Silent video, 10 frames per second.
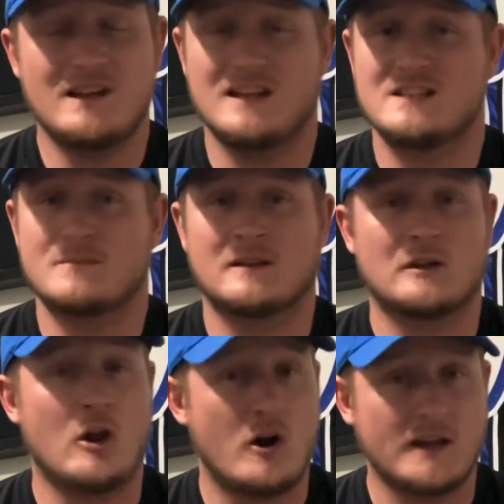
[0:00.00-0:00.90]
that he's been
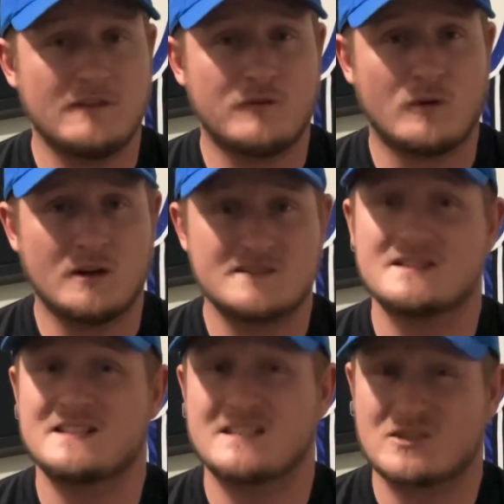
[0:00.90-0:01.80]
longing for
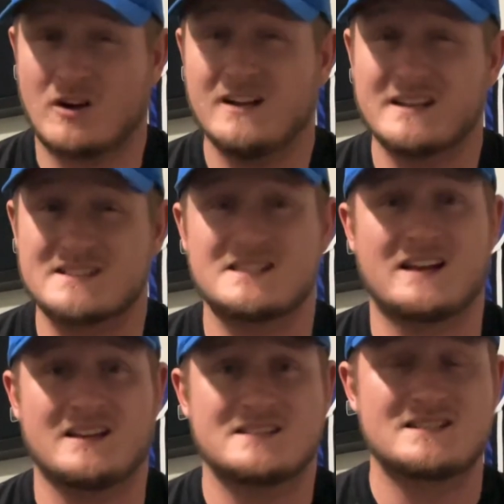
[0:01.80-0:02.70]
since he started his
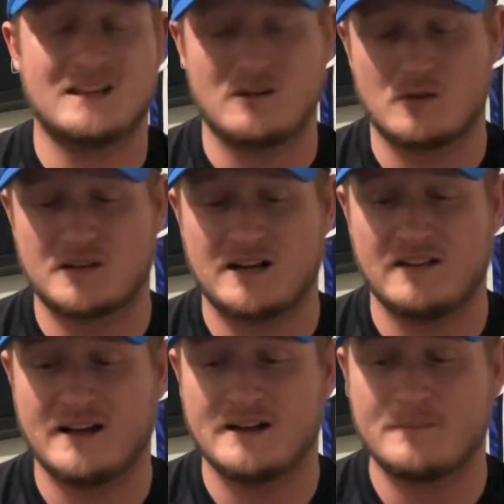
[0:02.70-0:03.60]
second stint at North
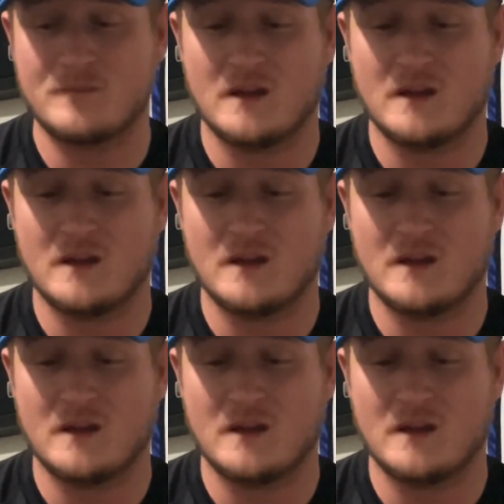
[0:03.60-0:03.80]
Carolina.